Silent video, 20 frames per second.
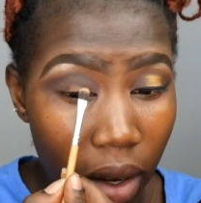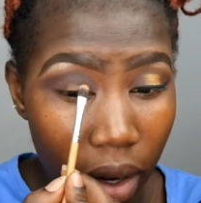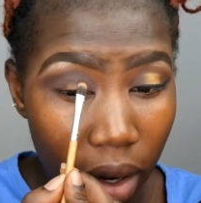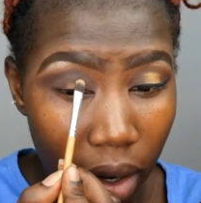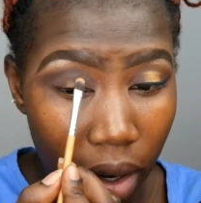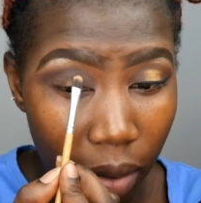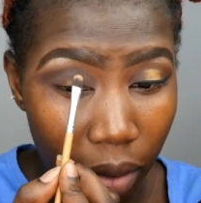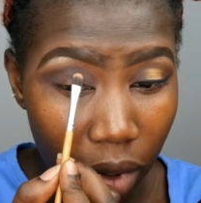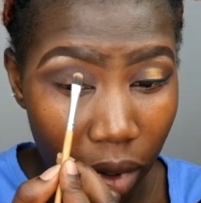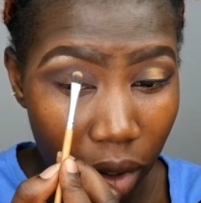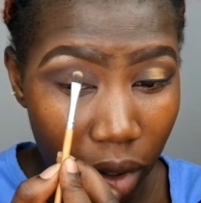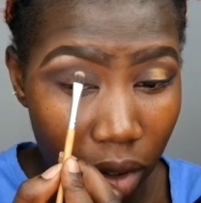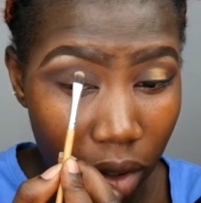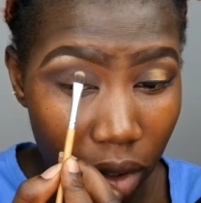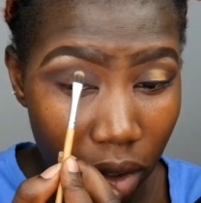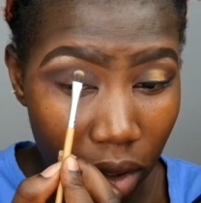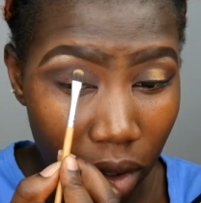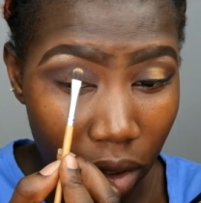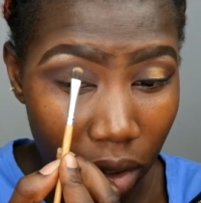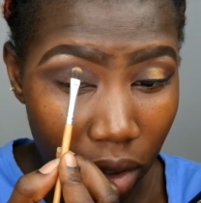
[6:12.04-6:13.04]
and I'm going
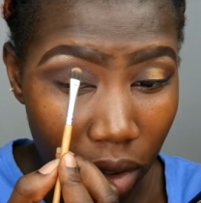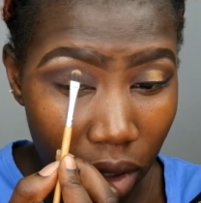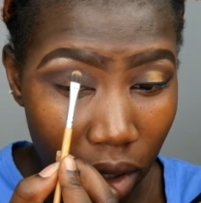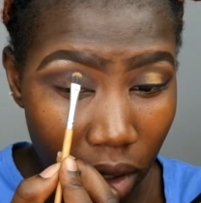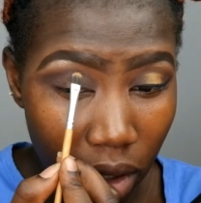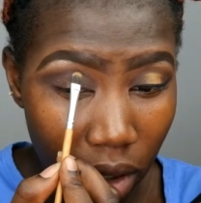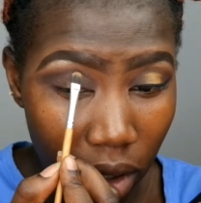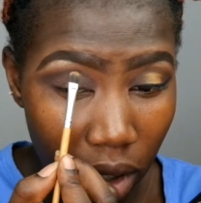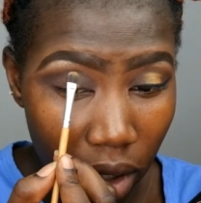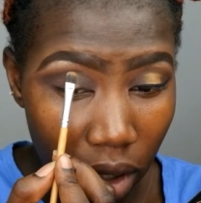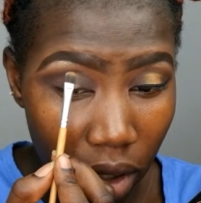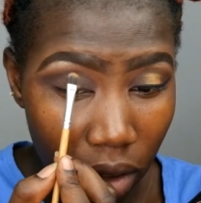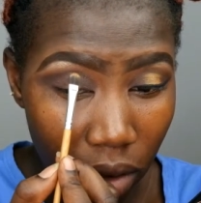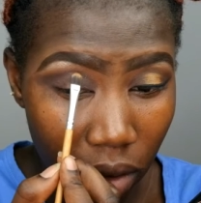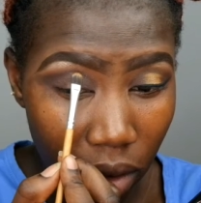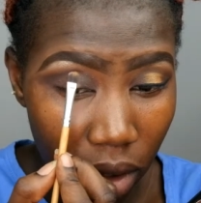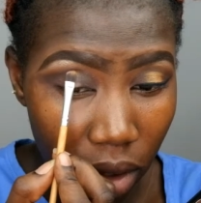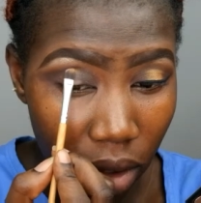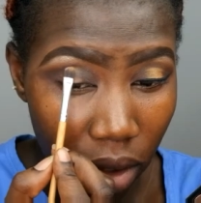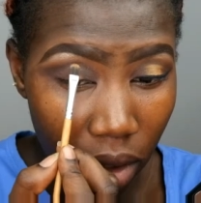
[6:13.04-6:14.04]
to use that to like
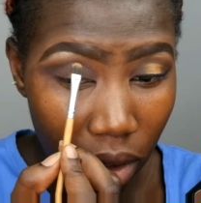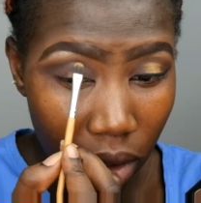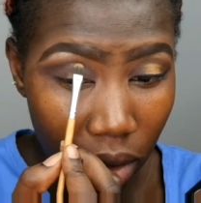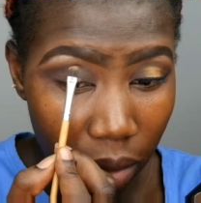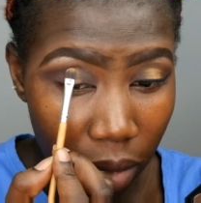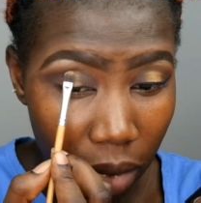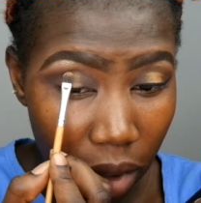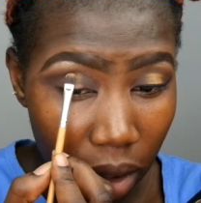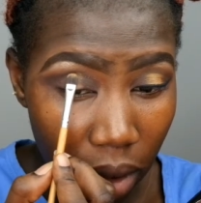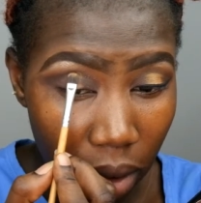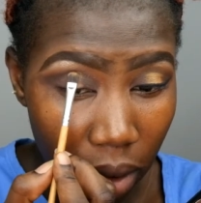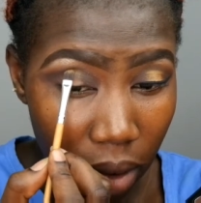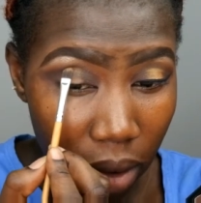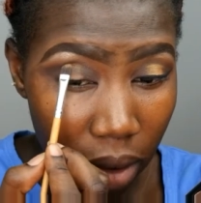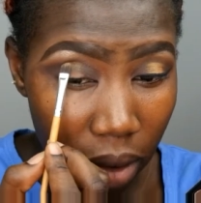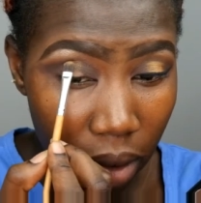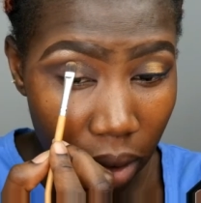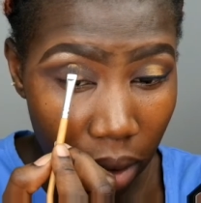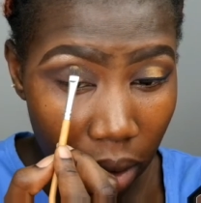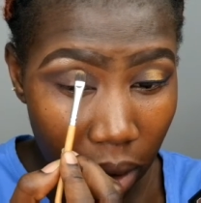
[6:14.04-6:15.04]
trying to cut my
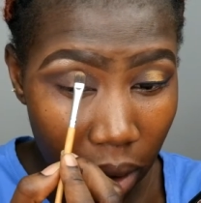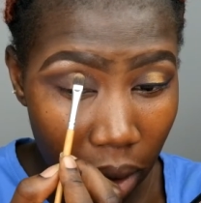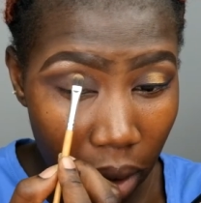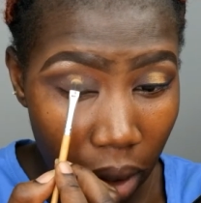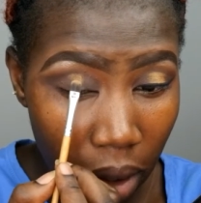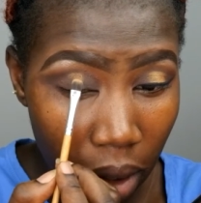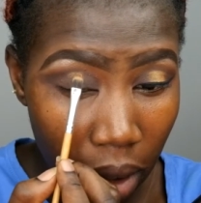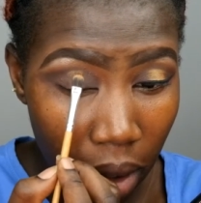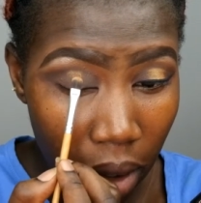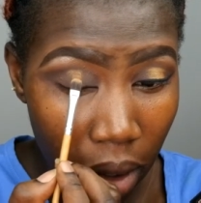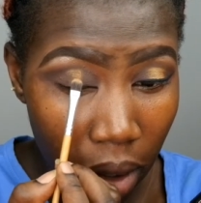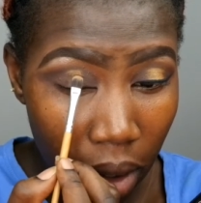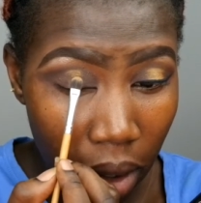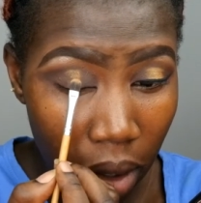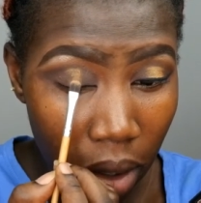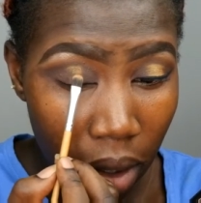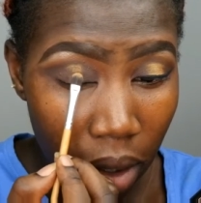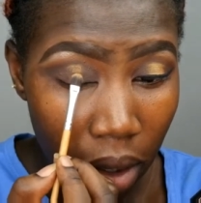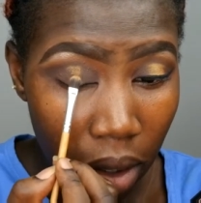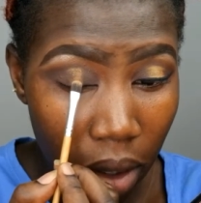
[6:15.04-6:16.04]
face.
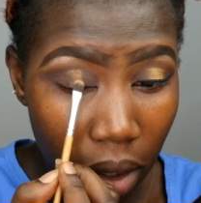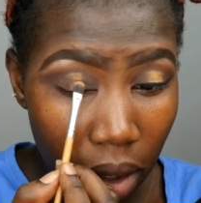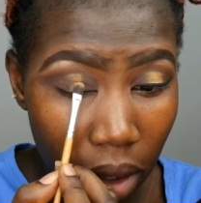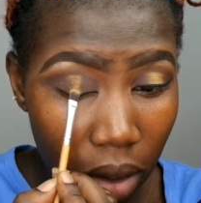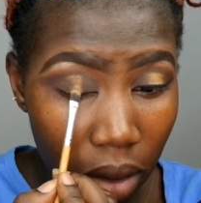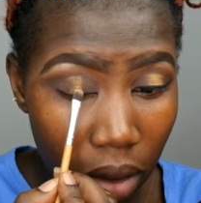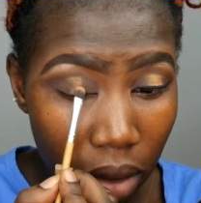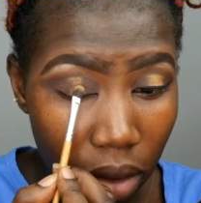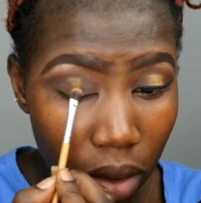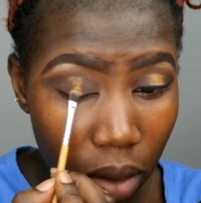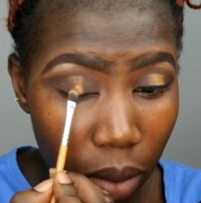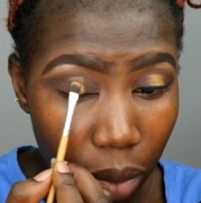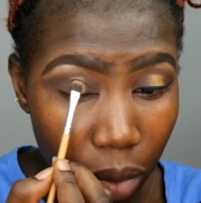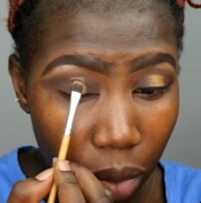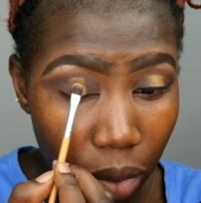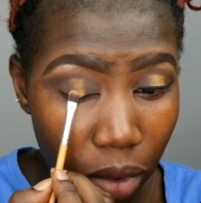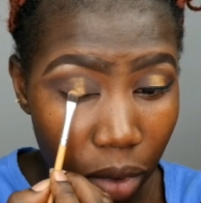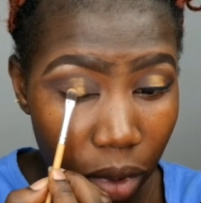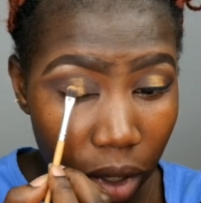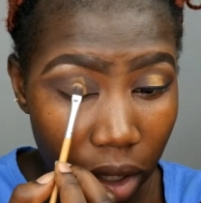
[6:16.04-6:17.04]
Going to
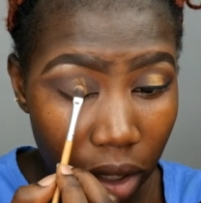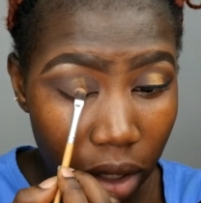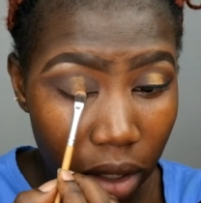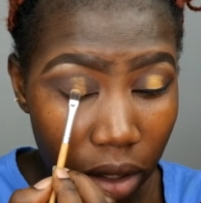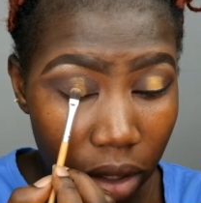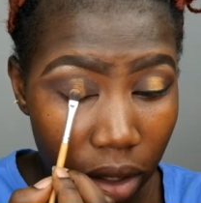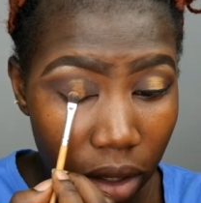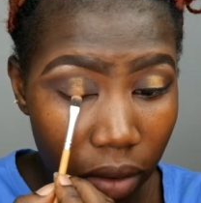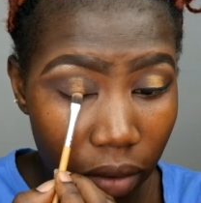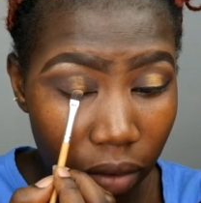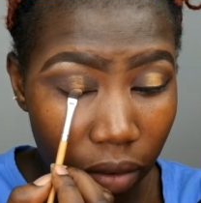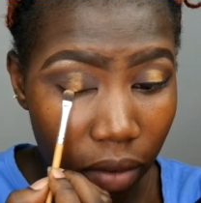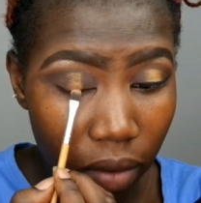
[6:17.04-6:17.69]
press.